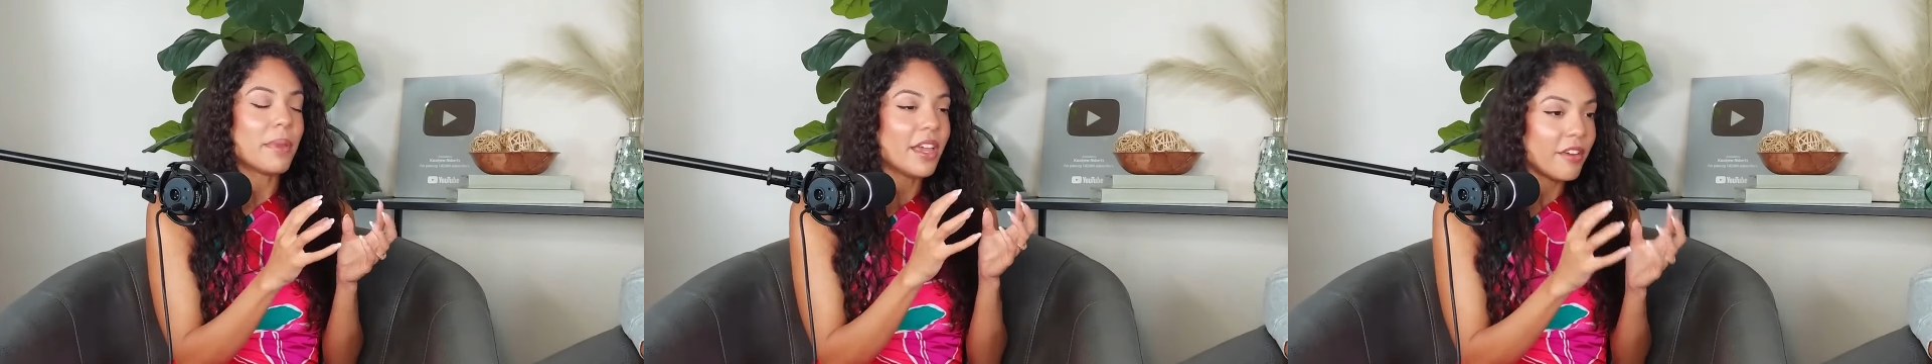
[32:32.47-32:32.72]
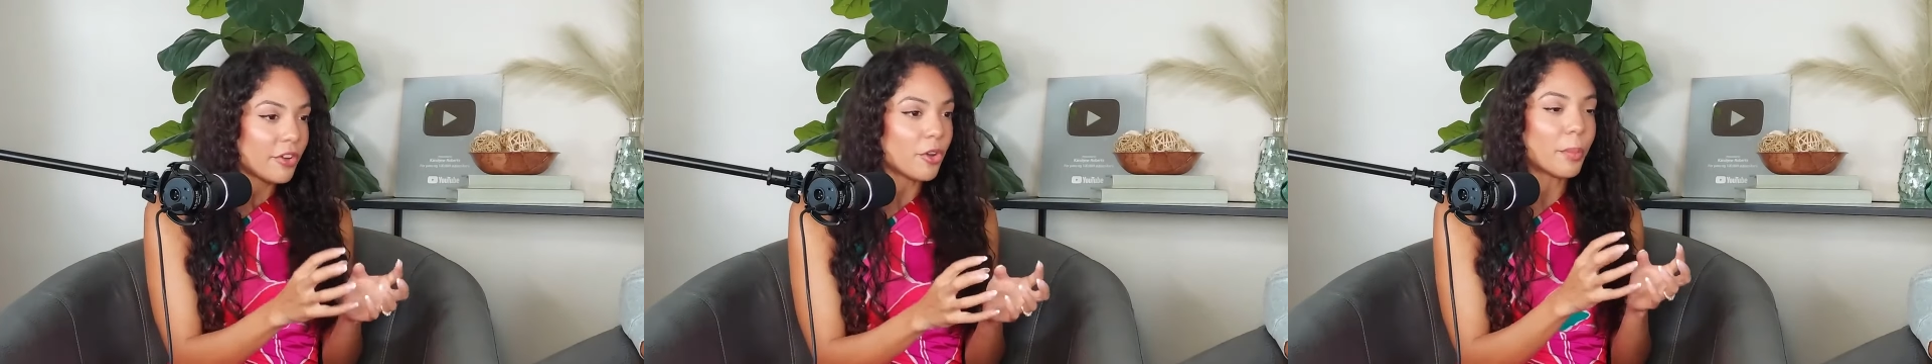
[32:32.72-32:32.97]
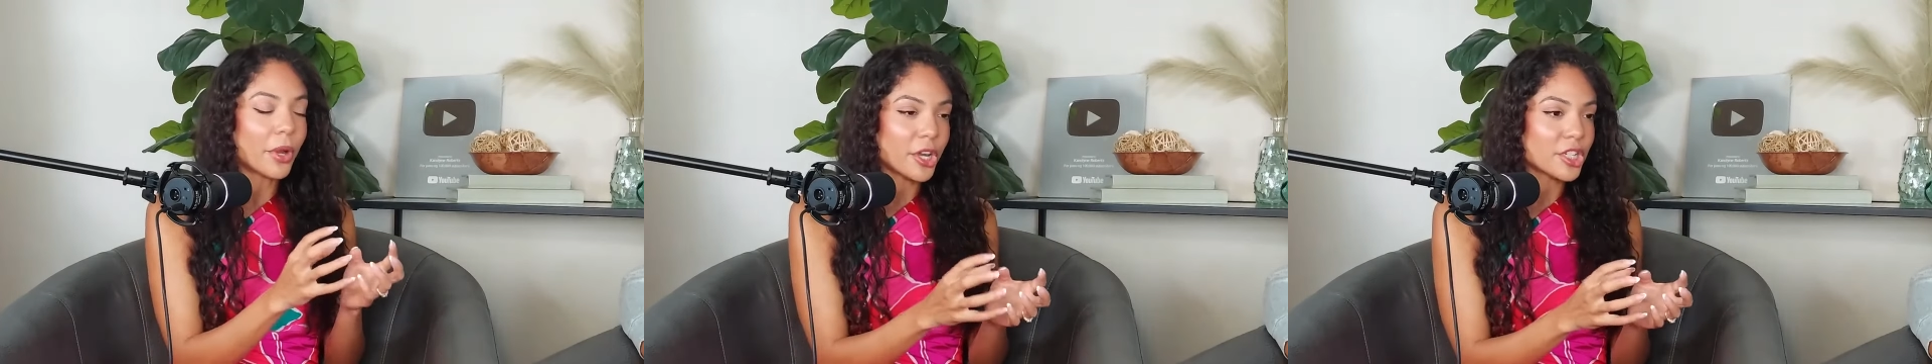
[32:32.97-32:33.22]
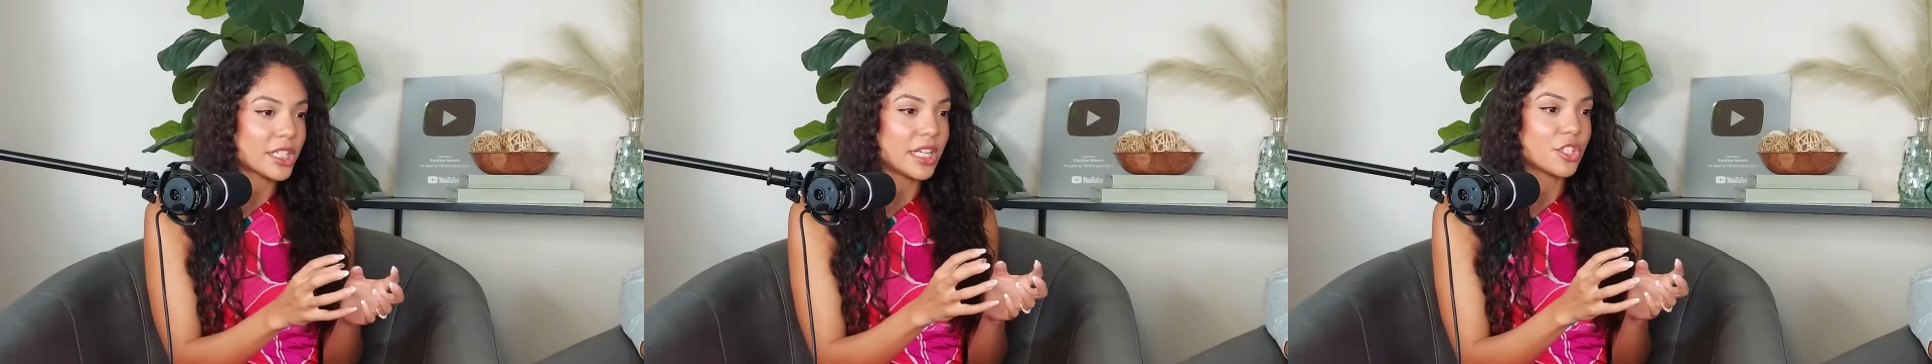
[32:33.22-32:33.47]
pivotal
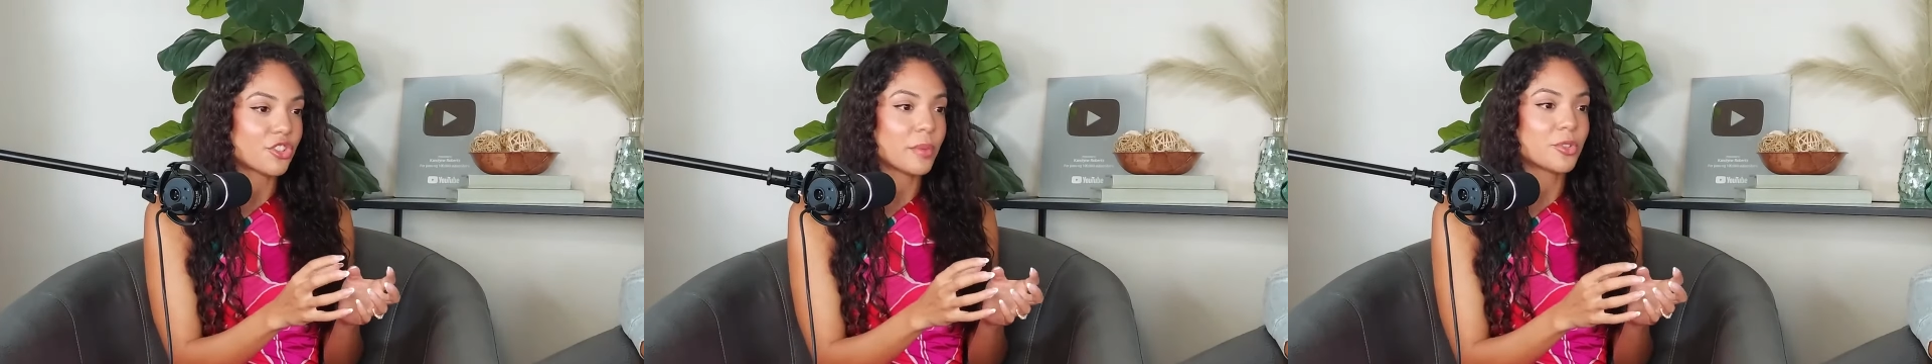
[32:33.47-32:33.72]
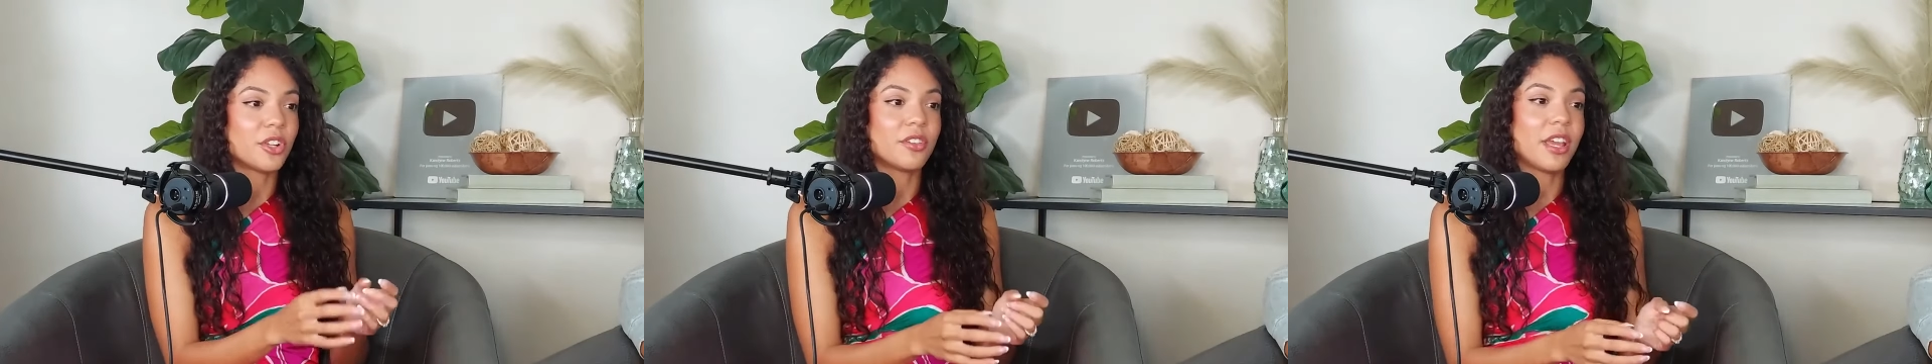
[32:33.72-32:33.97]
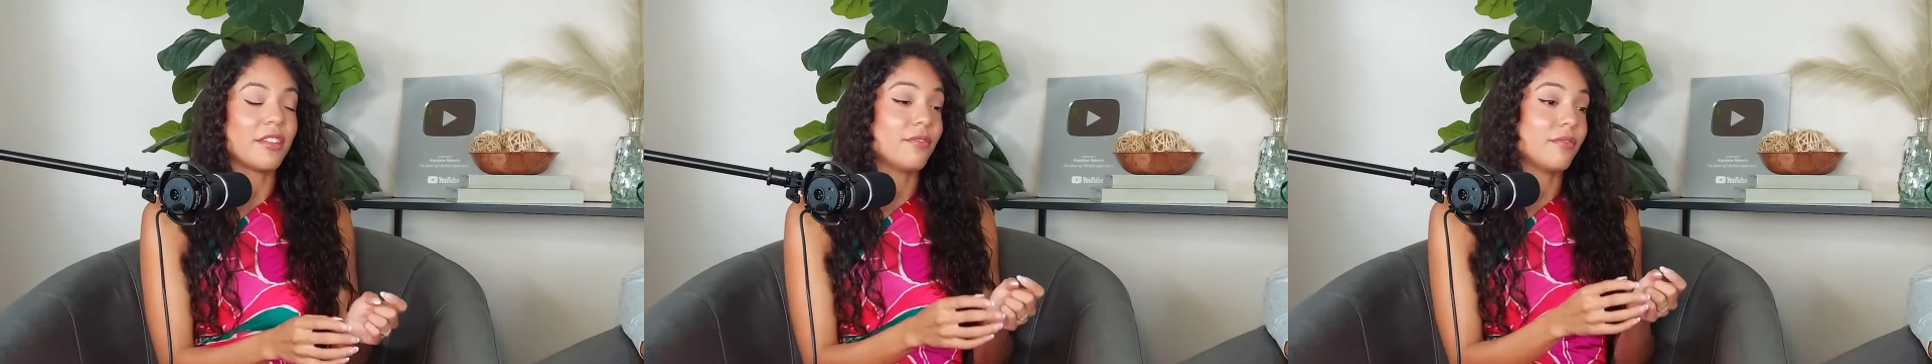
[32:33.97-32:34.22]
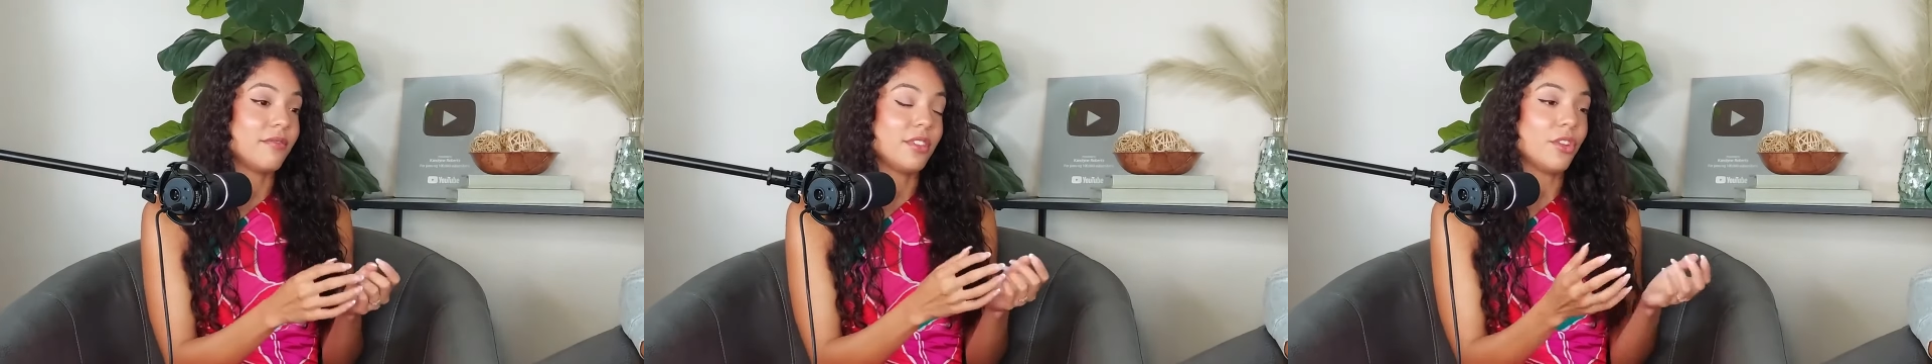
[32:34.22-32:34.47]
person in scripture and,
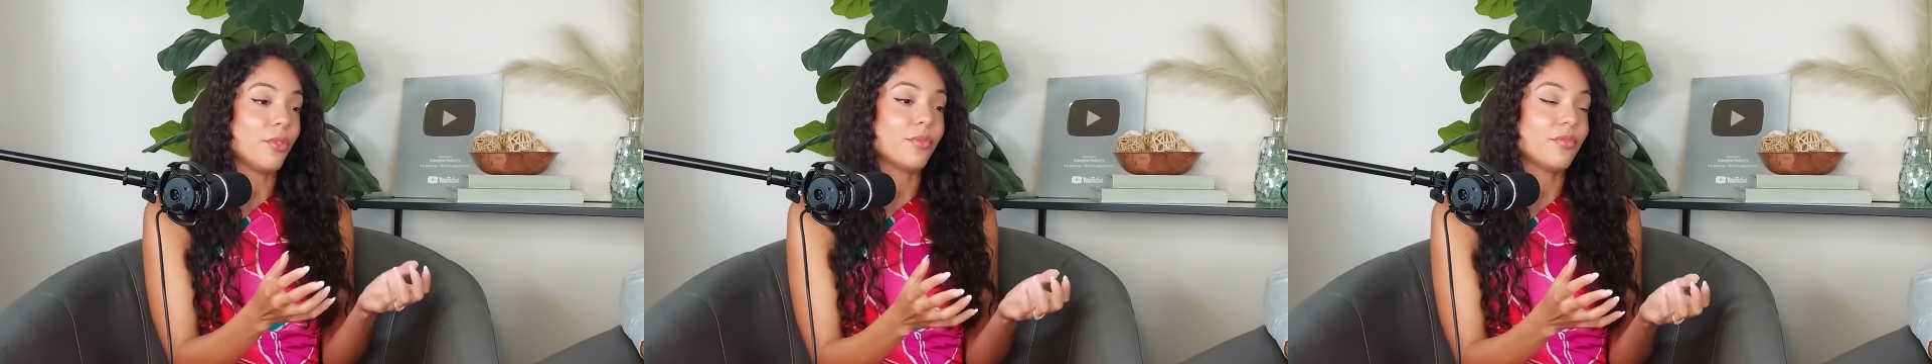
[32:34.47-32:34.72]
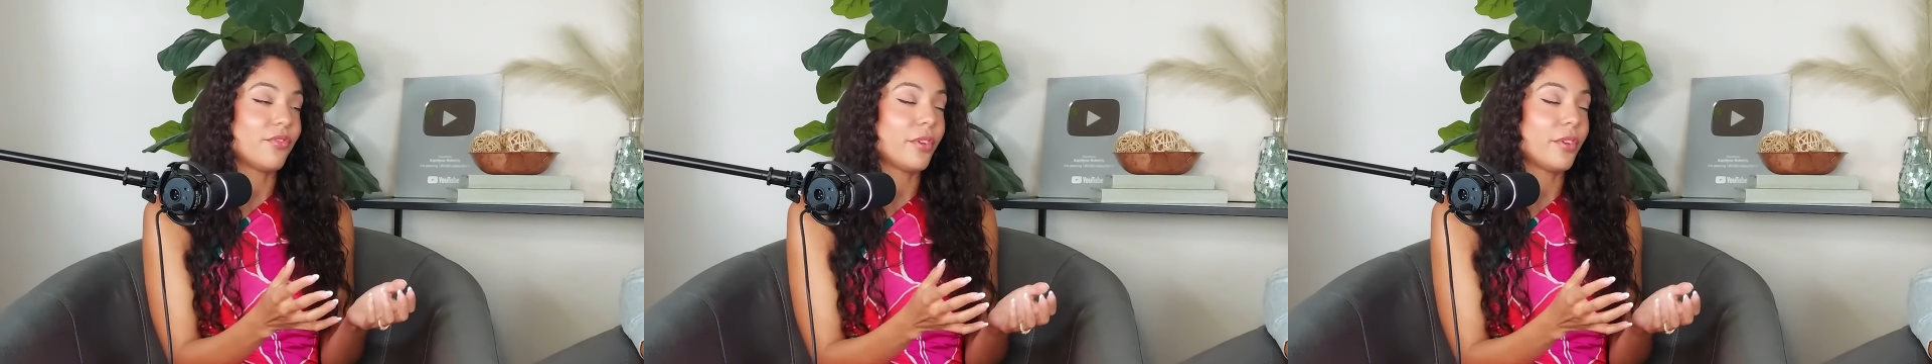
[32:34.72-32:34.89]
and you know